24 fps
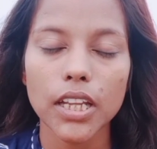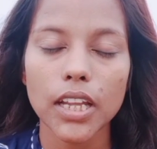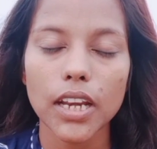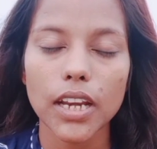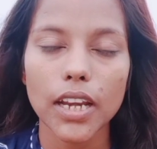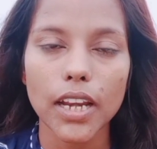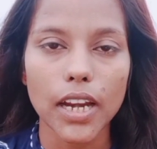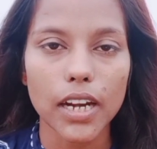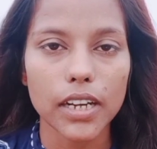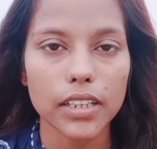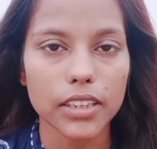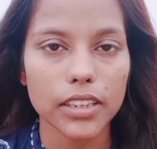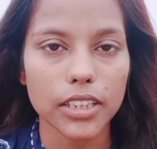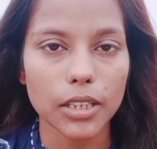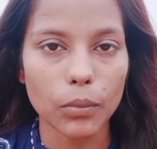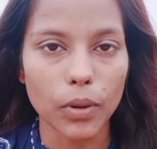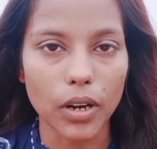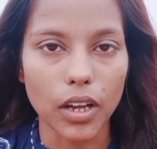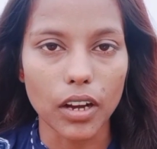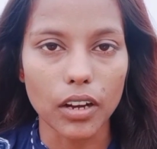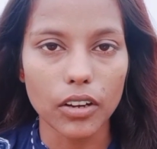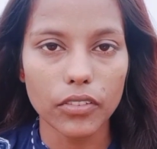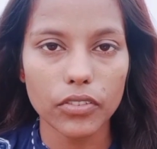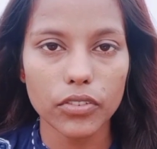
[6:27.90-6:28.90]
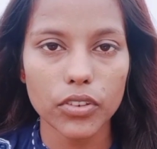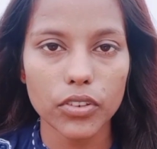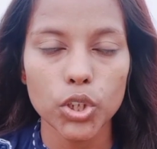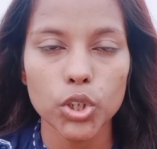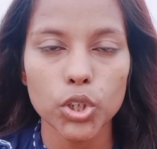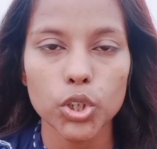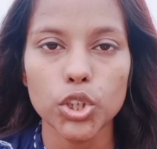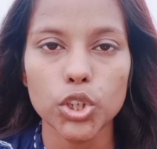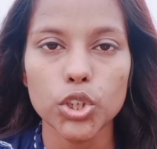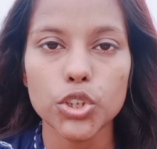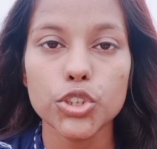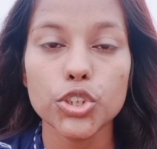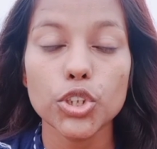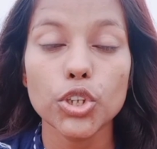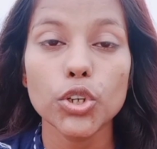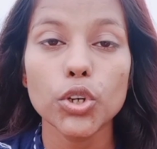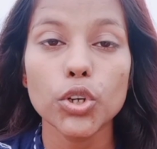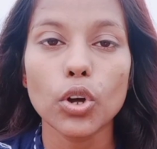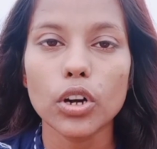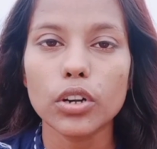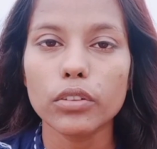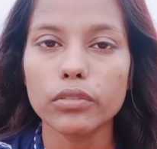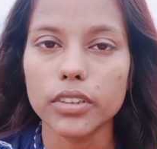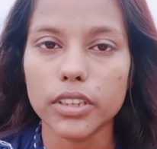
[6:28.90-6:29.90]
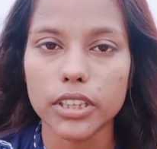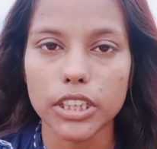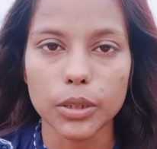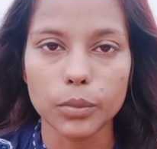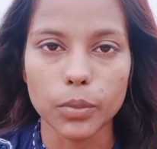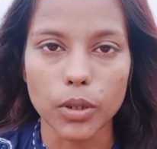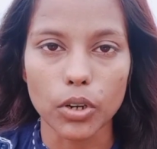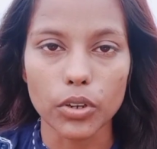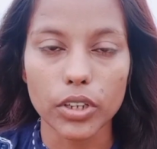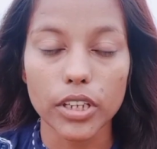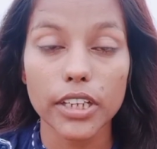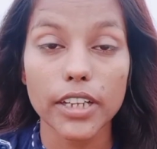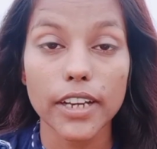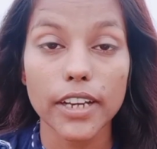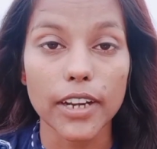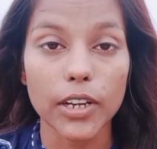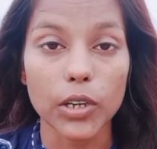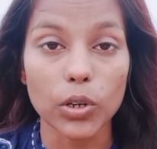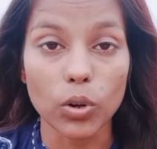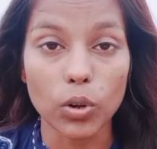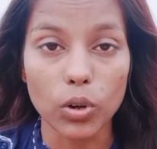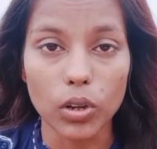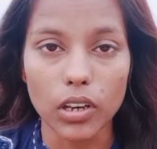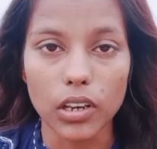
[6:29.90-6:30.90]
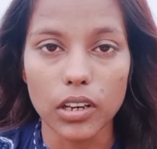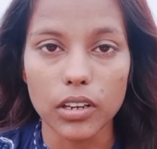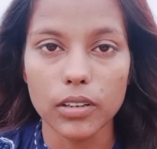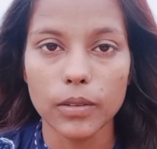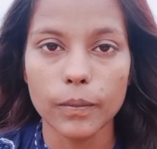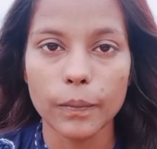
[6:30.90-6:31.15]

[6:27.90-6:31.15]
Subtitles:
let them laugh. You should not worry about it at all,